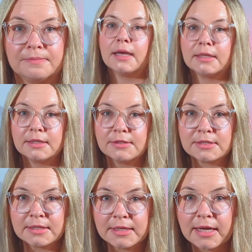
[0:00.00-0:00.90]
And here
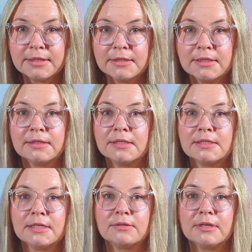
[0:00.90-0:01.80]
is another dirty
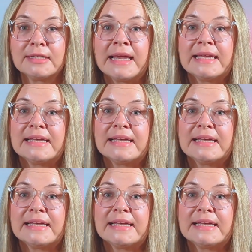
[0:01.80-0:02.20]
secret: